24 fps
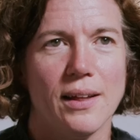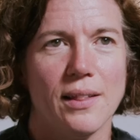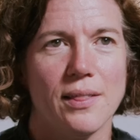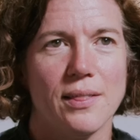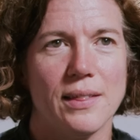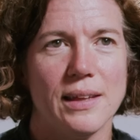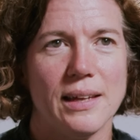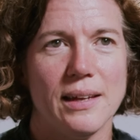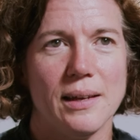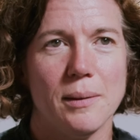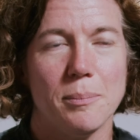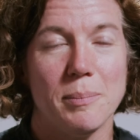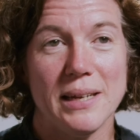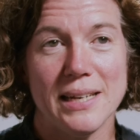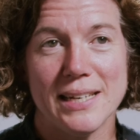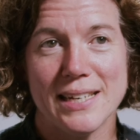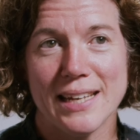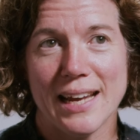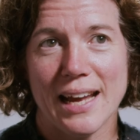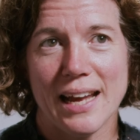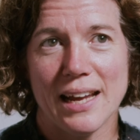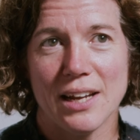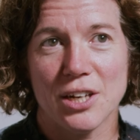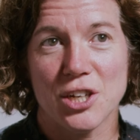The
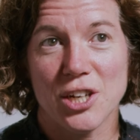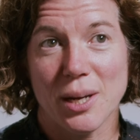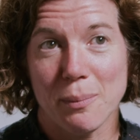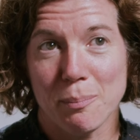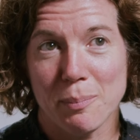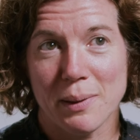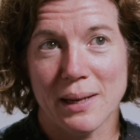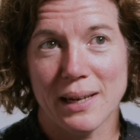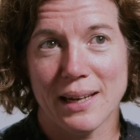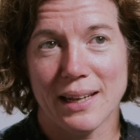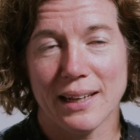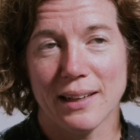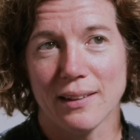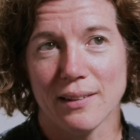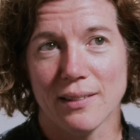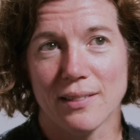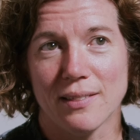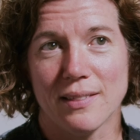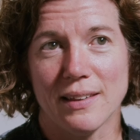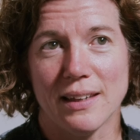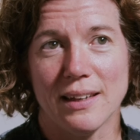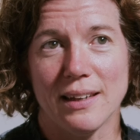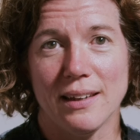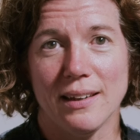BDA are championing
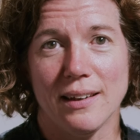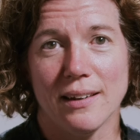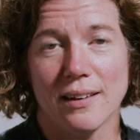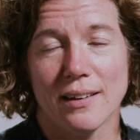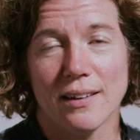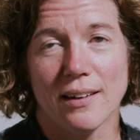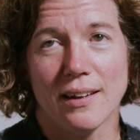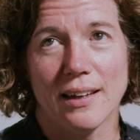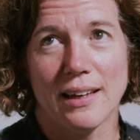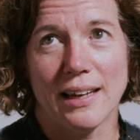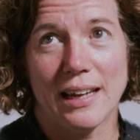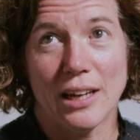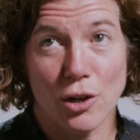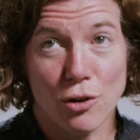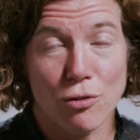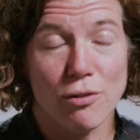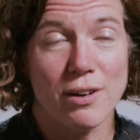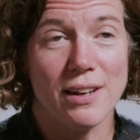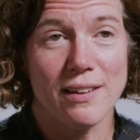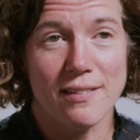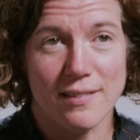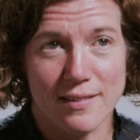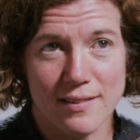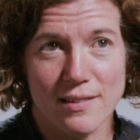the
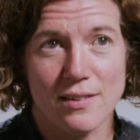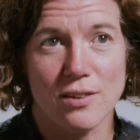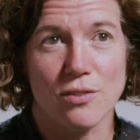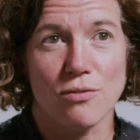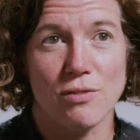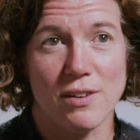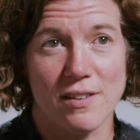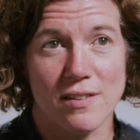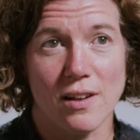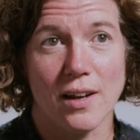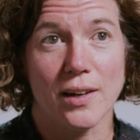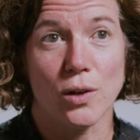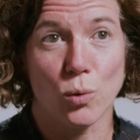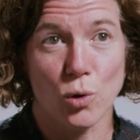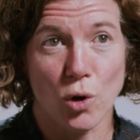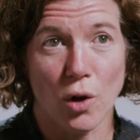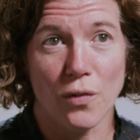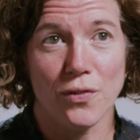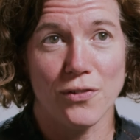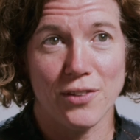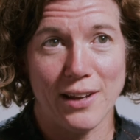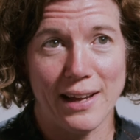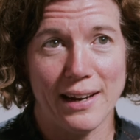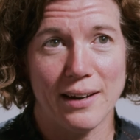increased recycled
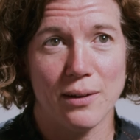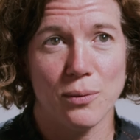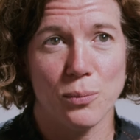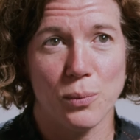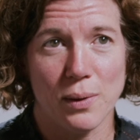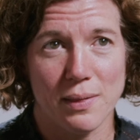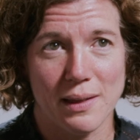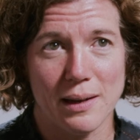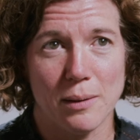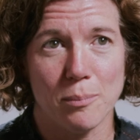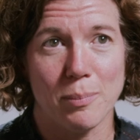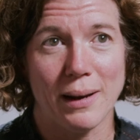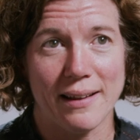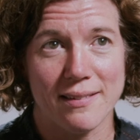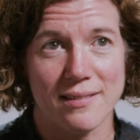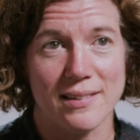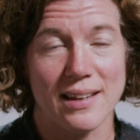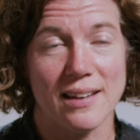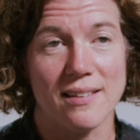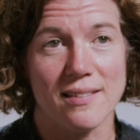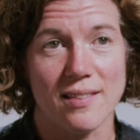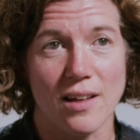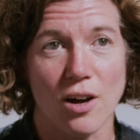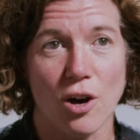content within
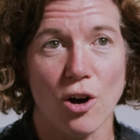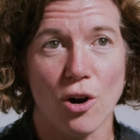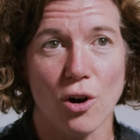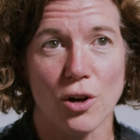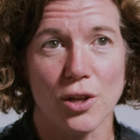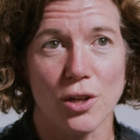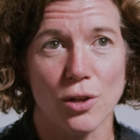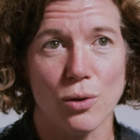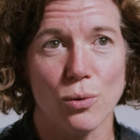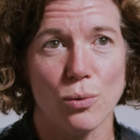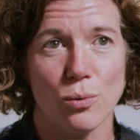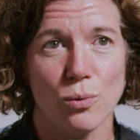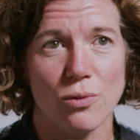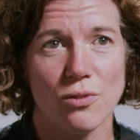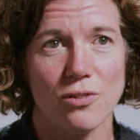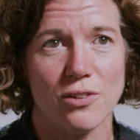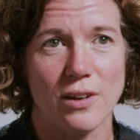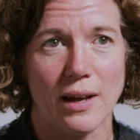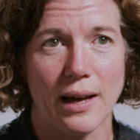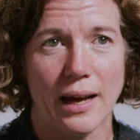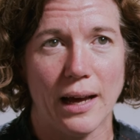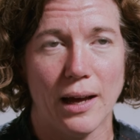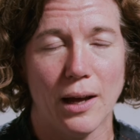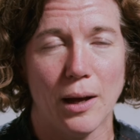plastics that are
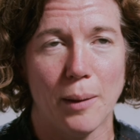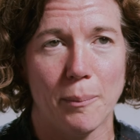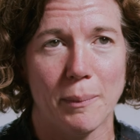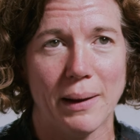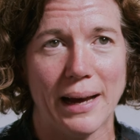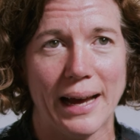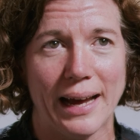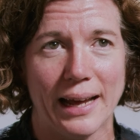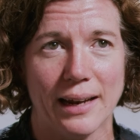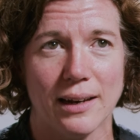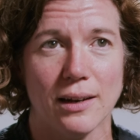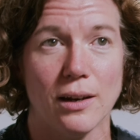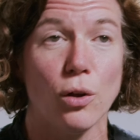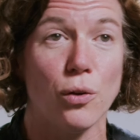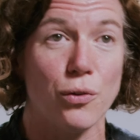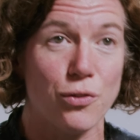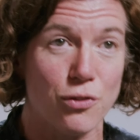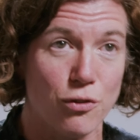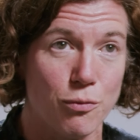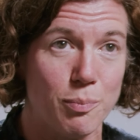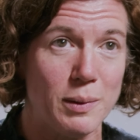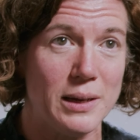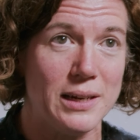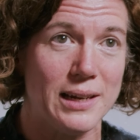used, and
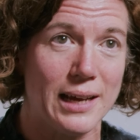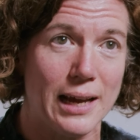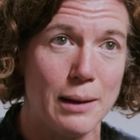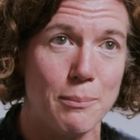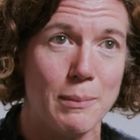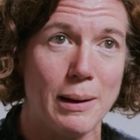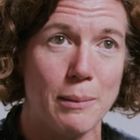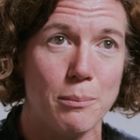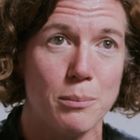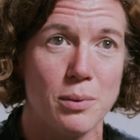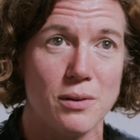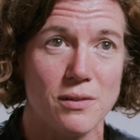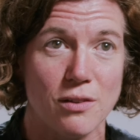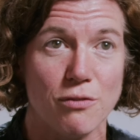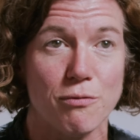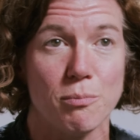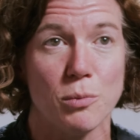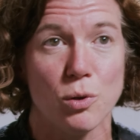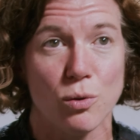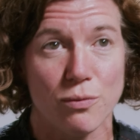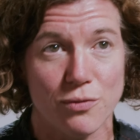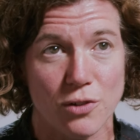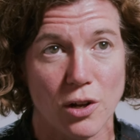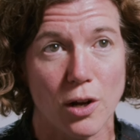lots of BDA members have
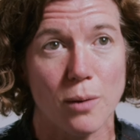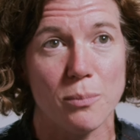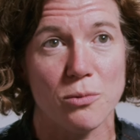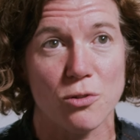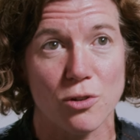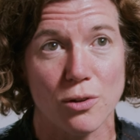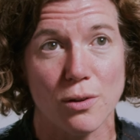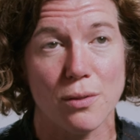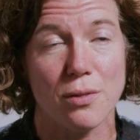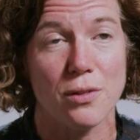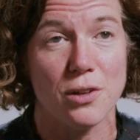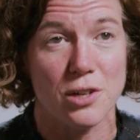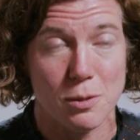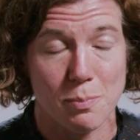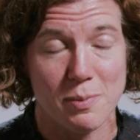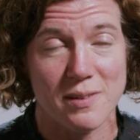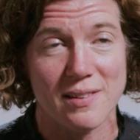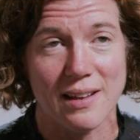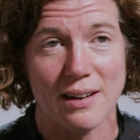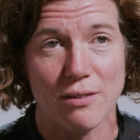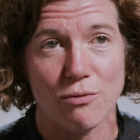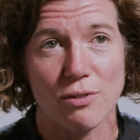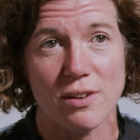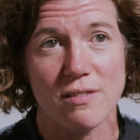moved up to
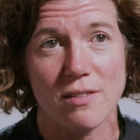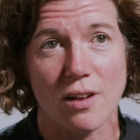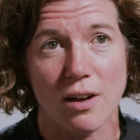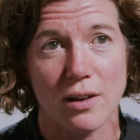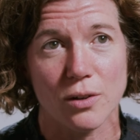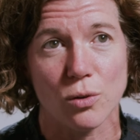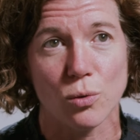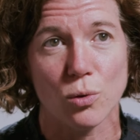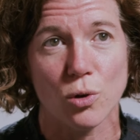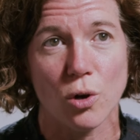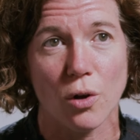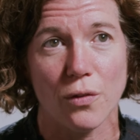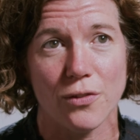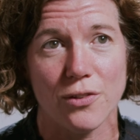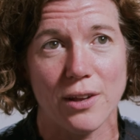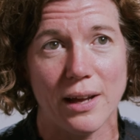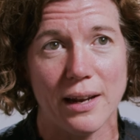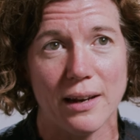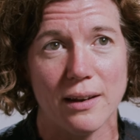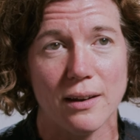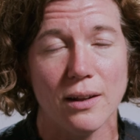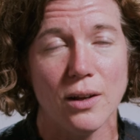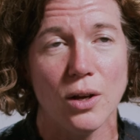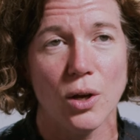30% recycled
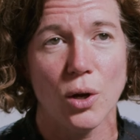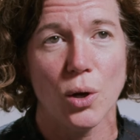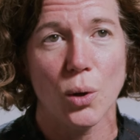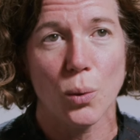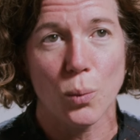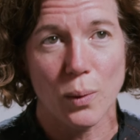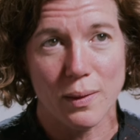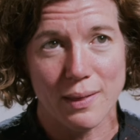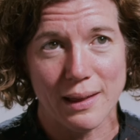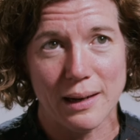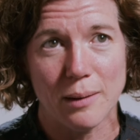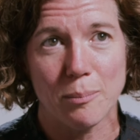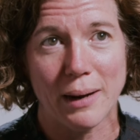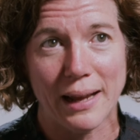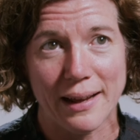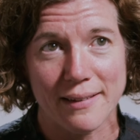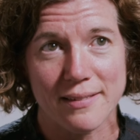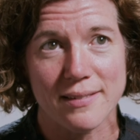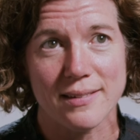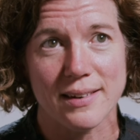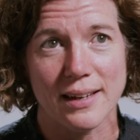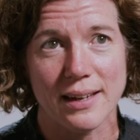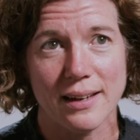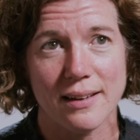content within
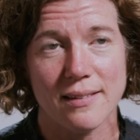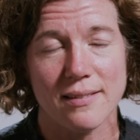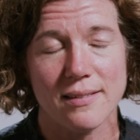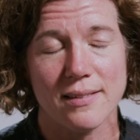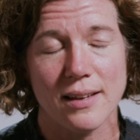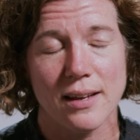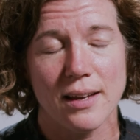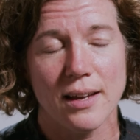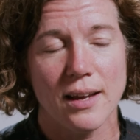plastics.